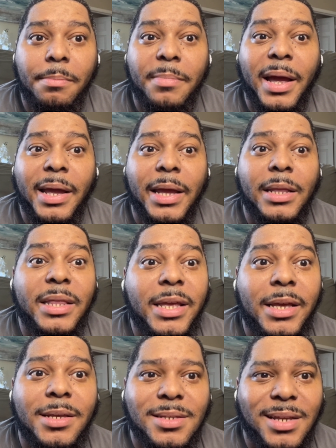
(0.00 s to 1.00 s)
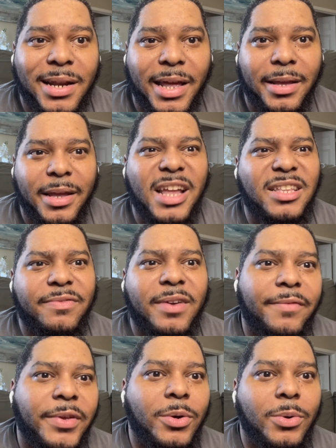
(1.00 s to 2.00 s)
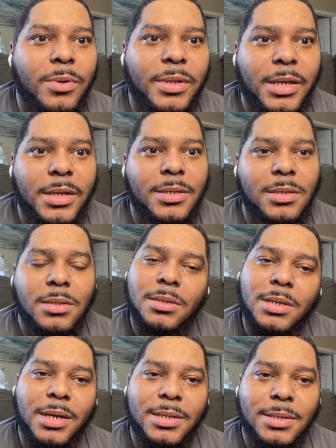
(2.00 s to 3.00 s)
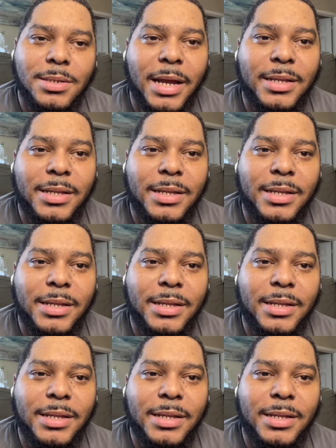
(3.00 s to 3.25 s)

my knees are like 85-year-old knees because